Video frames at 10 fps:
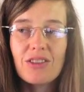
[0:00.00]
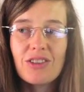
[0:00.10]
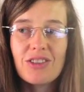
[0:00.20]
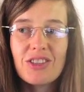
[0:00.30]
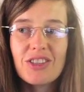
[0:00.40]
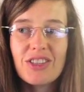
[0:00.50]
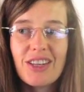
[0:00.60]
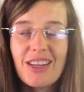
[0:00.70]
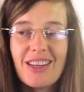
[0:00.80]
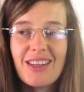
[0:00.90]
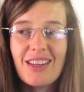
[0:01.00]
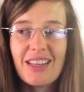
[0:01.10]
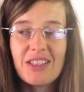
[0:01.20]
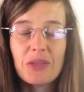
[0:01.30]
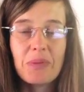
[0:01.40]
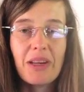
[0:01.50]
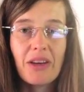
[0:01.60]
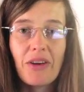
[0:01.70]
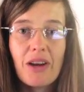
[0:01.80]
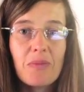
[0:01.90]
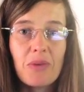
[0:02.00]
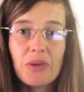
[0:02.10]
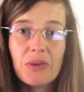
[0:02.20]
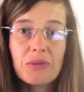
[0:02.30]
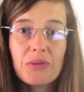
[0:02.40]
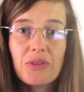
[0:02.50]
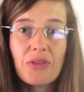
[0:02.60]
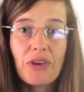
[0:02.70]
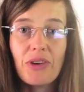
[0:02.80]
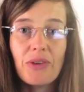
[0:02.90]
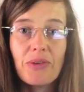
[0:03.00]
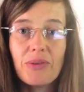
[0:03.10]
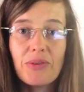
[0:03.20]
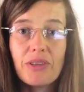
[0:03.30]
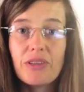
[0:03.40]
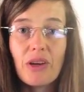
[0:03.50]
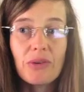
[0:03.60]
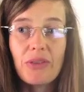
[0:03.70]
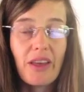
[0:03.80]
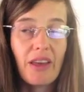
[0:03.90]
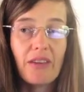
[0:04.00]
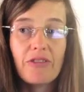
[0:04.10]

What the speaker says: She has just been incredible through this whole thing.